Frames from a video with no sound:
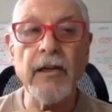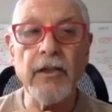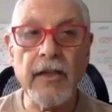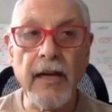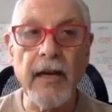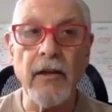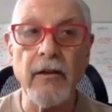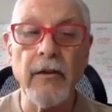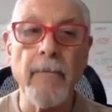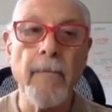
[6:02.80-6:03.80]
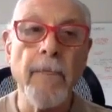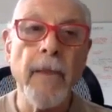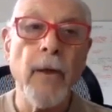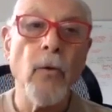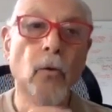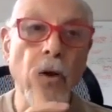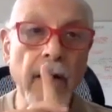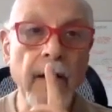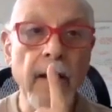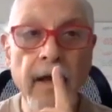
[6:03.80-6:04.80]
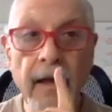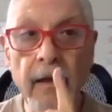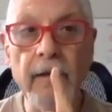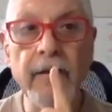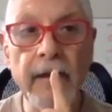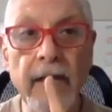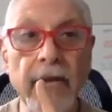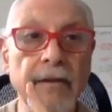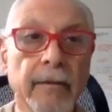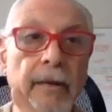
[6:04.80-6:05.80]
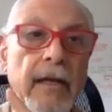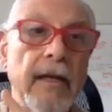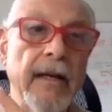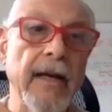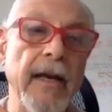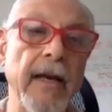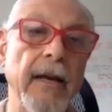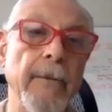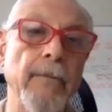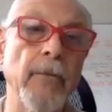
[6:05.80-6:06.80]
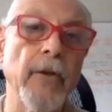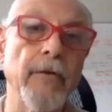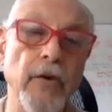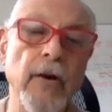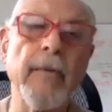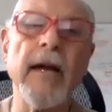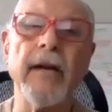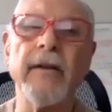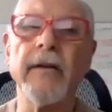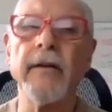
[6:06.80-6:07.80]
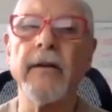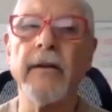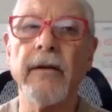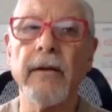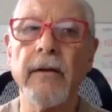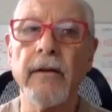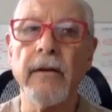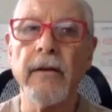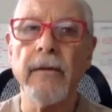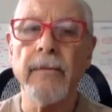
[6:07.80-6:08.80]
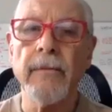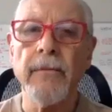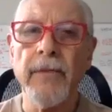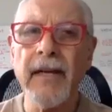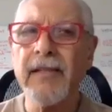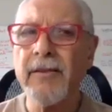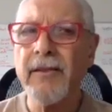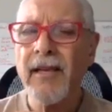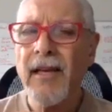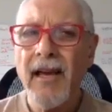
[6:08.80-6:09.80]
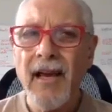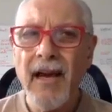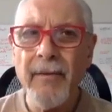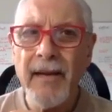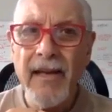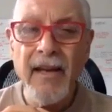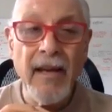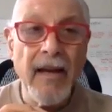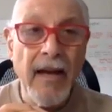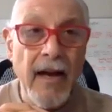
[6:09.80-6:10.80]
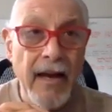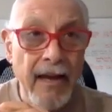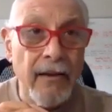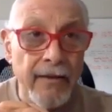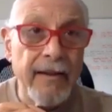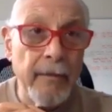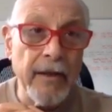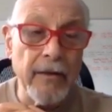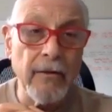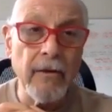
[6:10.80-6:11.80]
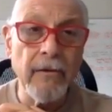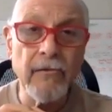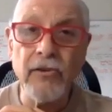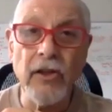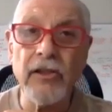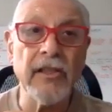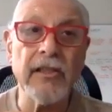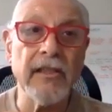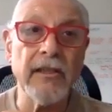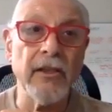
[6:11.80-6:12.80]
a child one healthy meal a day for a month. That's, a healthy meal. It's not just,